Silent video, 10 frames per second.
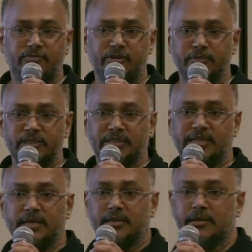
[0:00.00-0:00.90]
for
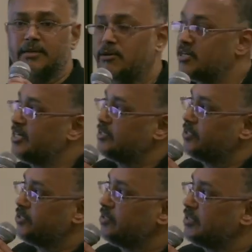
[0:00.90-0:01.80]
mission-critical
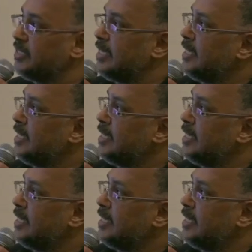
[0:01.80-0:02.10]
organizations.